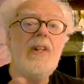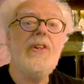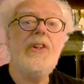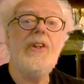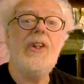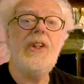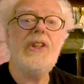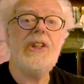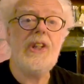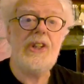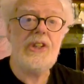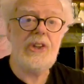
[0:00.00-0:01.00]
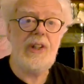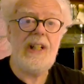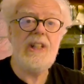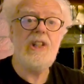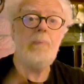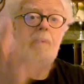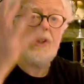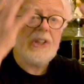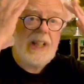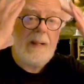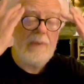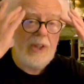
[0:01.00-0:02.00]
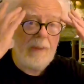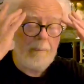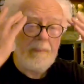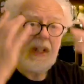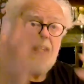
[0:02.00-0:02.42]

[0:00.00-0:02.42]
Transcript: there's a strange perception.